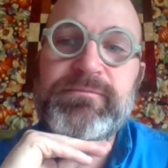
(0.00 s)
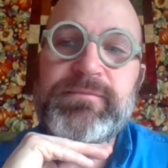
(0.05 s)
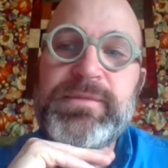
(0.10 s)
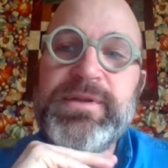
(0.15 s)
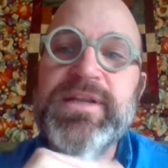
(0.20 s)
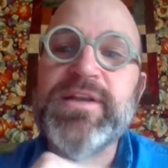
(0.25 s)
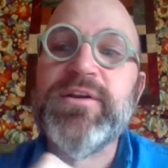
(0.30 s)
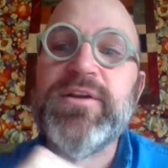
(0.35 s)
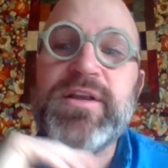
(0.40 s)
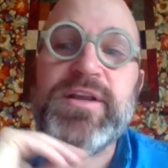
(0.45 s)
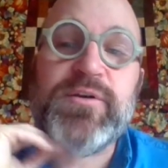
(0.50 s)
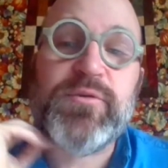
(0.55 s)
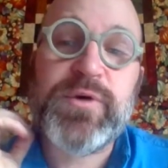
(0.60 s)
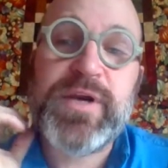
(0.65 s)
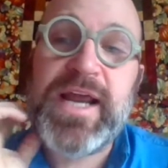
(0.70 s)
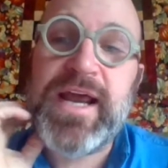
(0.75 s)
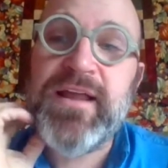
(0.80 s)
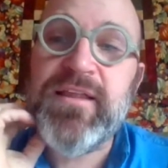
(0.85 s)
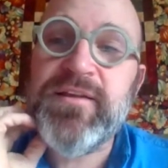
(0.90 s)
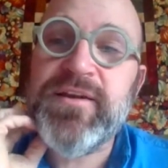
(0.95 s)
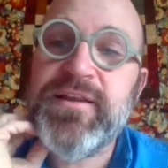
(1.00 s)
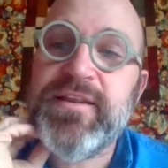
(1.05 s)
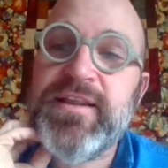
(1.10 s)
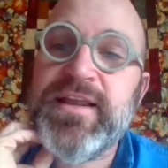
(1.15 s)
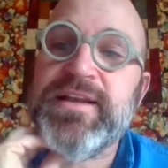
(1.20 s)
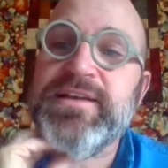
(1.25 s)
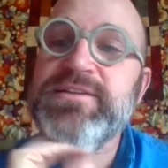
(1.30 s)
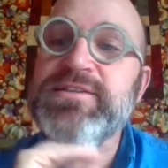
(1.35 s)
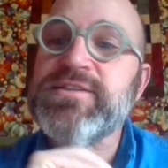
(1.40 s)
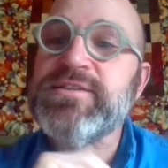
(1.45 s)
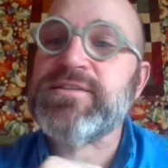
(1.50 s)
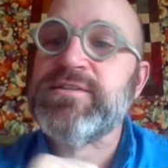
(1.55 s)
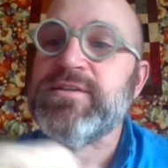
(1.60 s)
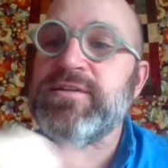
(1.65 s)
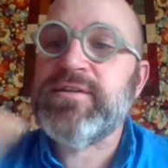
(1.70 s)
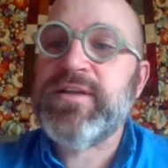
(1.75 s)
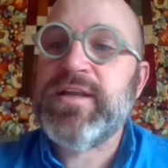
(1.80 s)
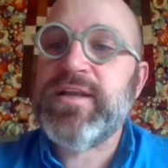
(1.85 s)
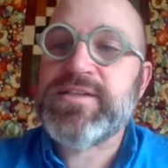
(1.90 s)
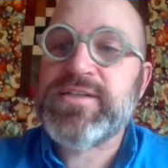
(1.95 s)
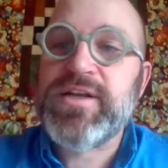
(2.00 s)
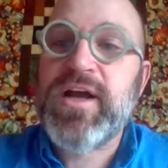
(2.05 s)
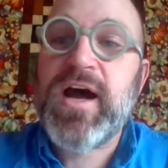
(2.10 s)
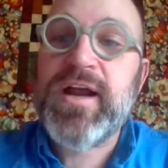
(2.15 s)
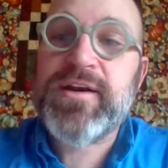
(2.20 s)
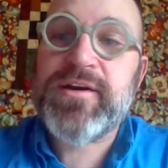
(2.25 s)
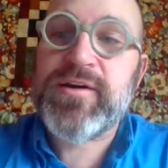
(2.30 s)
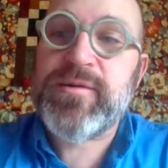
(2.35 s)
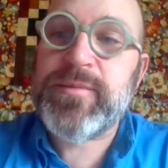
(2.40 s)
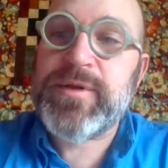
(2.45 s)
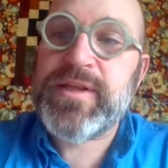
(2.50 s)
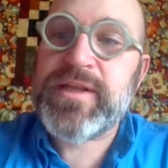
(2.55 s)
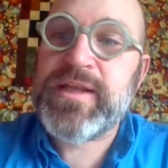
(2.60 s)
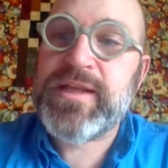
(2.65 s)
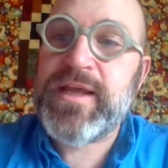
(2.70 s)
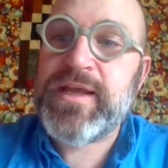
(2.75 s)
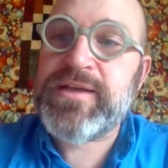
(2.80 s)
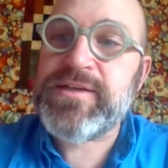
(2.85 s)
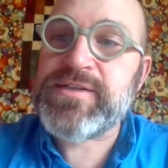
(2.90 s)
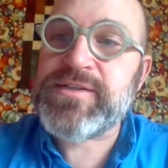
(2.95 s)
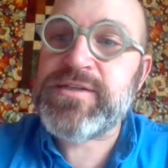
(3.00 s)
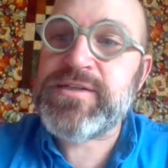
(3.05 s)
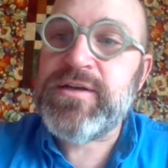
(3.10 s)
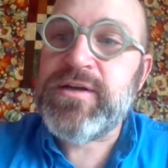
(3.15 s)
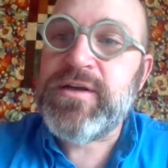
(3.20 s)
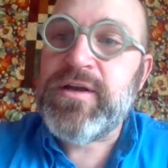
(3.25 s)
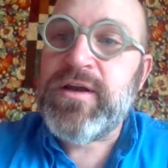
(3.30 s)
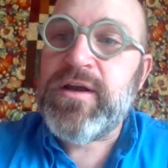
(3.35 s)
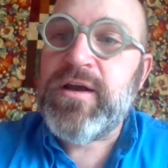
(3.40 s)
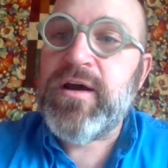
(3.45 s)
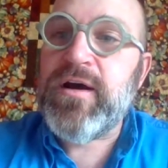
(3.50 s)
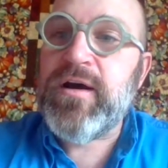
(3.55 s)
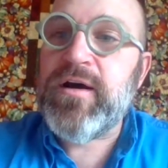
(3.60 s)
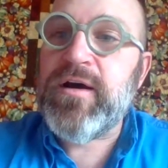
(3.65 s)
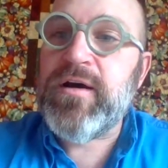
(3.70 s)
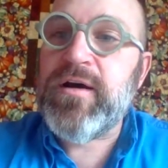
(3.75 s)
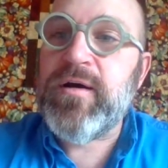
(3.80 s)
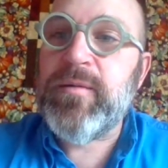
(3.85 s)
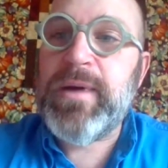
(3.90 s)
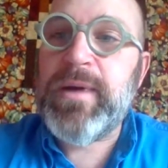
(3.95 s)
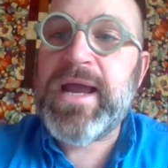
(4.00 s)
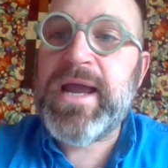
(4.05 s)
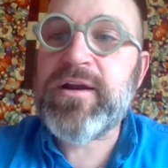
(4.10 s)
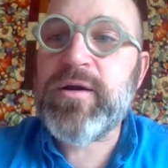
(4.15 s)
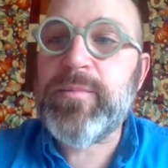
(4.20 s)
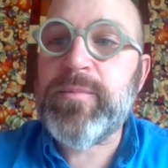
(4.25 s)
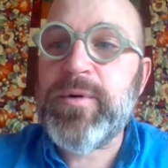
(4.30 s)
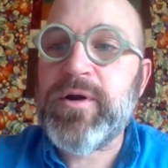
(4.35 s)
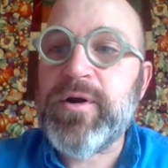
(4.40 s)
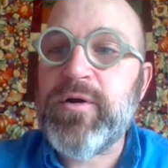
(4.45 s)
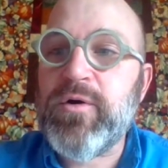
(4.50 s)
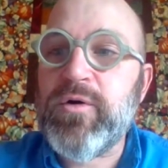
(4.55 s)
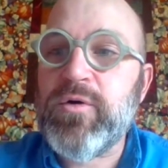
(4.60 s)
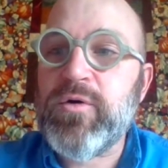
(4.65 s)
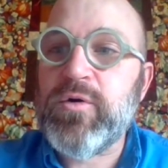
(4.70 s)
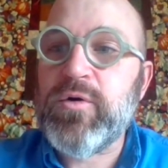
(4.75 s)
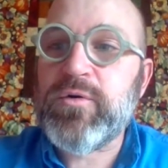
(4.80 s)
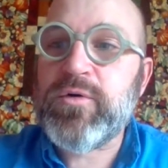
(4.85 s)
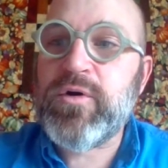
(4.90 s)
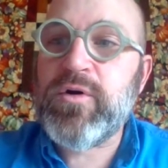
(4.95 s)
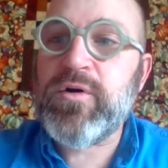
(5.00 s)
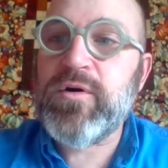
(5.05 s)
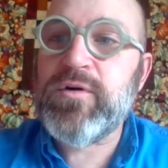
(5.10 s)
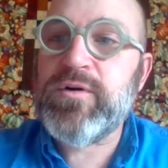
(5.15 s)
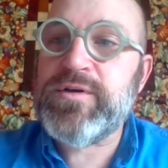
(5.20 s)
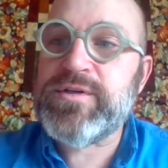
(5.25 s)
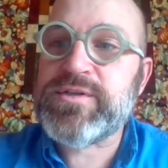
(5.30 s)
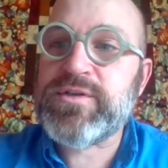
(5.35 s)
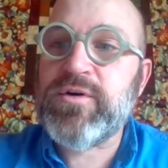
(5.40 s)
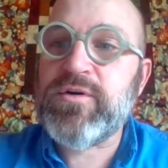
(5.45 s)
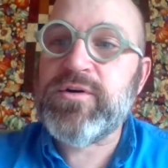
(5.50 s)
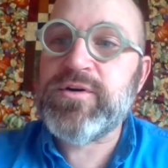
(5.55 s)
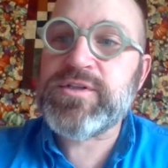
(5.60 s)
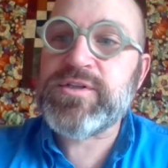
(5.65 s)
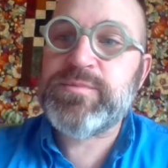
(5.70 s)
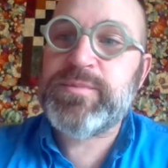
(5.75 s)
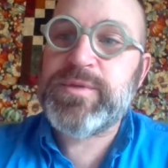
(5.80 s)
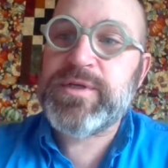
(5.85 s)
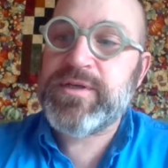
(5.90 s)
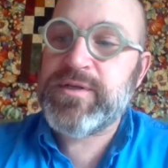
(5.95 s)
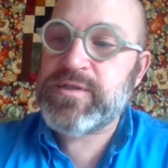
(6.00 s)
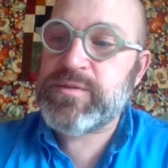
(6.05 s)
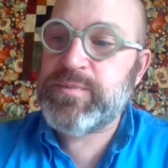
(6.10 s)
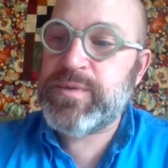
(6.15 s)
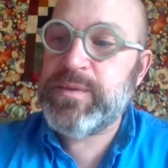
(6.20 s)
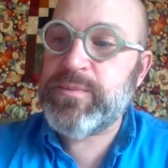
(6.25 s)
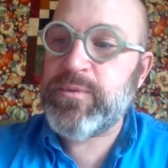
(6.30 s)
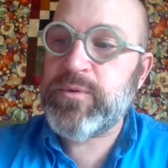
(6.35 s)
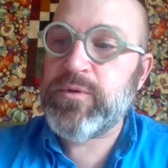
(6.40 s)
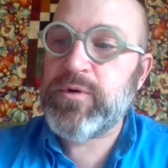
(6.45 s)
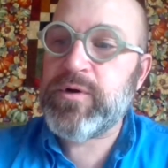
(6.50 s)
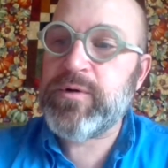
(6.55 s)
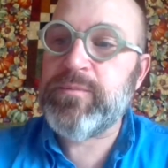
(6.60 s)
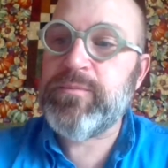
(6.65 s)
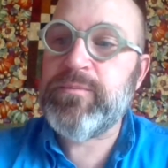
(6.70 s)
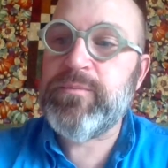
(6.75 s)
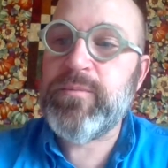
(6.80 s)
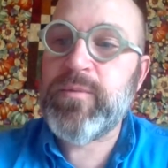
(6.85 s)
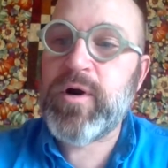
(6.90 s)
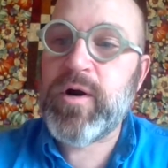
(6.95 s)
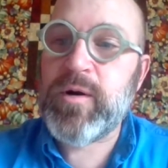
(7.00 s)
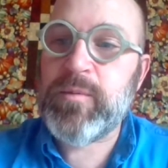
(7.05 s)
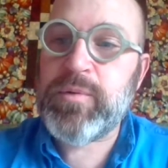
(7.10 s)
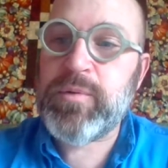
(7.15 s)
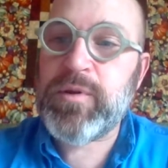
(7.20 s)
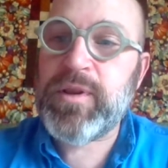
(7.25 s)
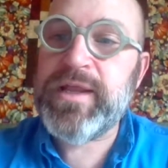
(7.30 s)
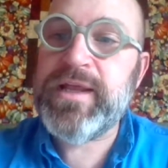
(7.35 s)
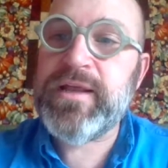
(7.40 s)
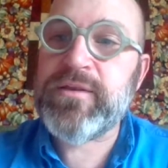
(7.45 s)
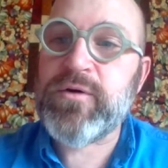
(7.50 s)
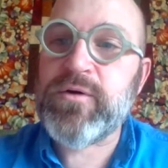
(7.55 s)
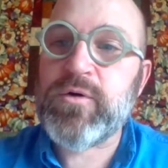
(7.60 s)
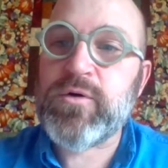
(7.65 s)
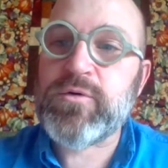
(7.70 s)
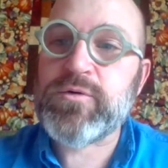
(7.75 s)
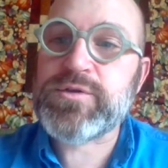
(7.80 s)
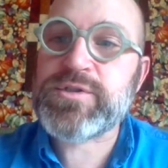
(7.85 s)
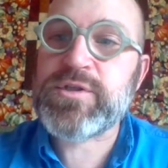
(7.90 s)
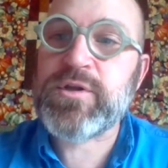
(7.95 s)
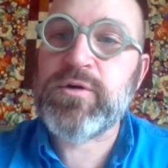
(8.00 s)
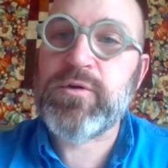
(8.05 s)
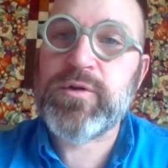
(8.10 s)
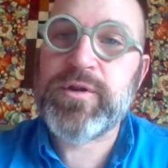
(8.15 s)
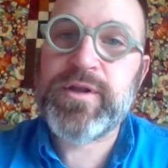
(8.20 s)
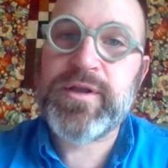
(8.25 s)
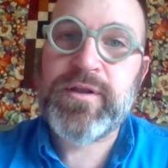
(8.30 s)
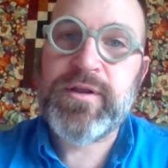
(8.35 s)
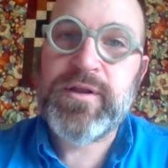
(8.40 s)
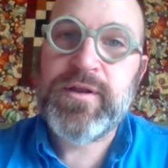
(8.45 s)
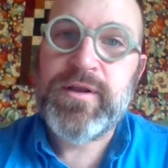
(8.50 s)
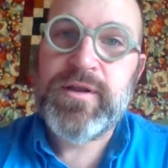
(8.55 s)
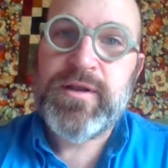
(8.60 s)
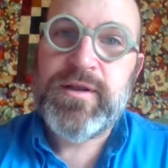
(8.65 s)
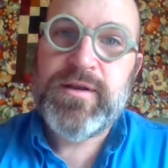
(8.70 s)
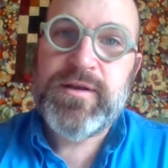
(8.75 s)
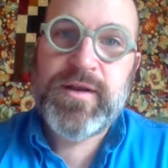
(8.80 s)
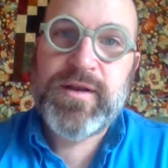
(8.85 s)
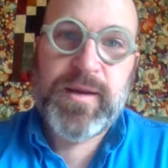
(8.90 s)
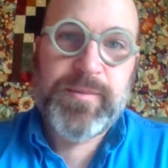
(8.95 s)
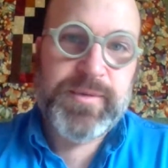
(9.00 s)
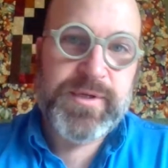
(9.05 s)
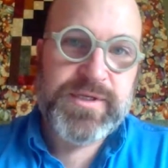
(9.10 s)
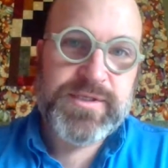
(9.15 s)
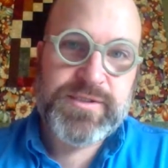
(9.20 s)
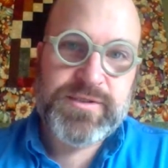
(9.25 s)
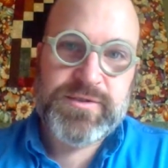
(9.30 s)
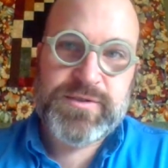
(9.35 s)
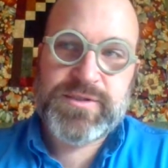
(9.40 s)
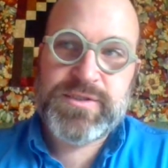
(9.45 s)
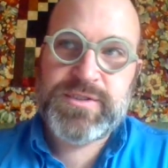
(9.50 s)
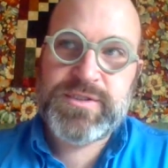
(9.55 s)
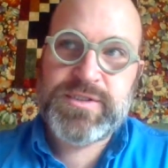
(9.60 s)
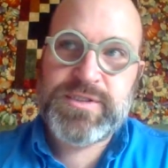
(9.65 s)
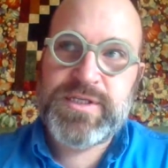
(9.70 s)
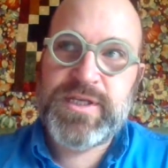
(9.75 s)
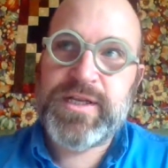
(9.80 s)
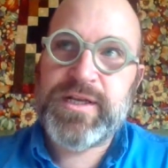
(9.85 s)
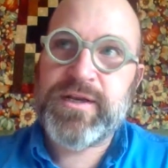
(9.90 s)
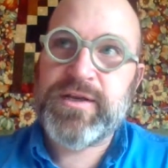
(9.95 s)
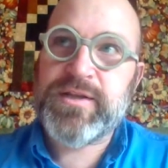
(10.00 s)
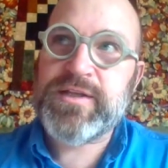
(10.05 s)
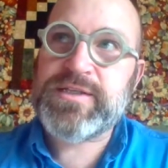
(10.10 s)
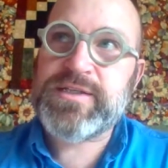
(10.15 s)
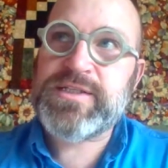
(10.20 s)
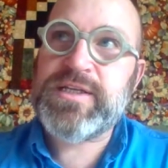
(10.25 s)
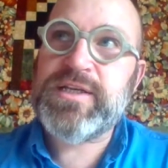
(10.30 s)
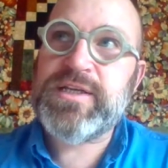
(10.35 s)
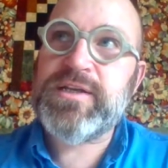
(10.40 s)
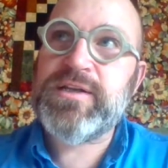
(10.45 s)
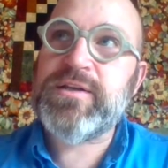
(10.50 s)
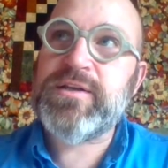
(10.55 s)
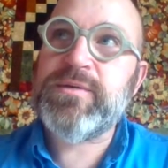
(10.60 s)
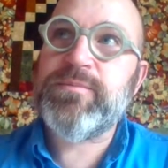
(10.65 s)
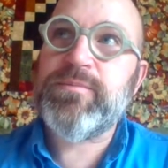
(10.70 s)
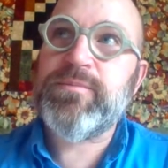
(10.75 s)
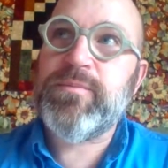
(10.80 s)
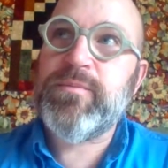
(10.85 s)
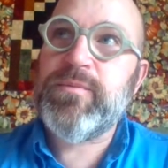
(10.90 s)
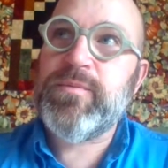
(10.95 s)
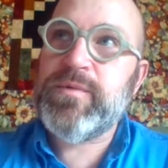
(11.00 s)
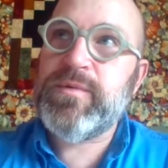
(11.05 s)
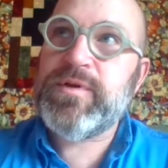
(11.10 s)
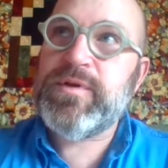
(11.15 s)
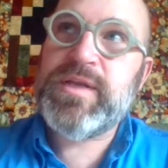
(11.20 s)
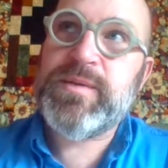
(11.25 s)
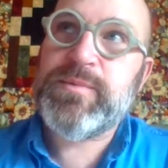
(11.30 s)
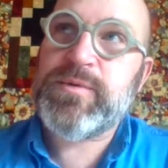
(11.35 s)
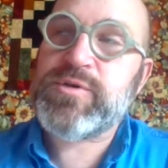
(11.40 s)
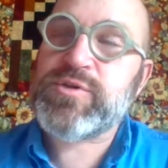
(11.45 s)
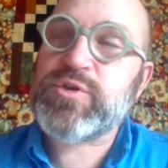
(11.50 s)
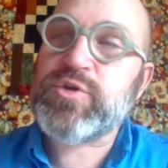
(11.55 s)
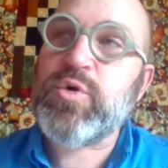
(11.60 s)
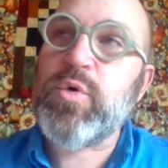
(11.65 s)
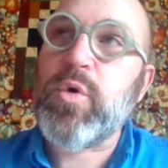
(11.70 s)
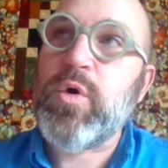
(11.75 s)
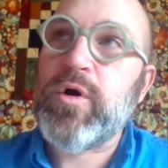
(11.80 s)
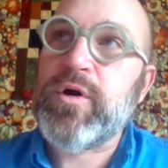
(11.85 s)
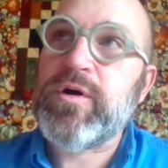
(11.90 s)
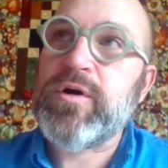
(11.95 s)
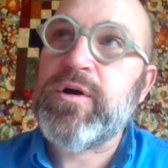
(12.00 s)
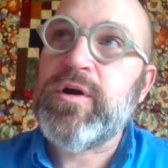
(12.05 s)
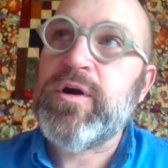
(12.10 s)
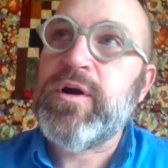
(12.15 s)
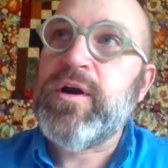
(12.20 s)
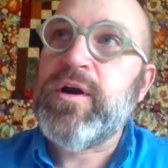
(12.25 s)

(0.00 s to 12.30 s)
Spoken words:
In reality, that is not going to be the case. A backup on a hole is caused because people are playing the hole slowly, not because they're sitting on the tee keeping score.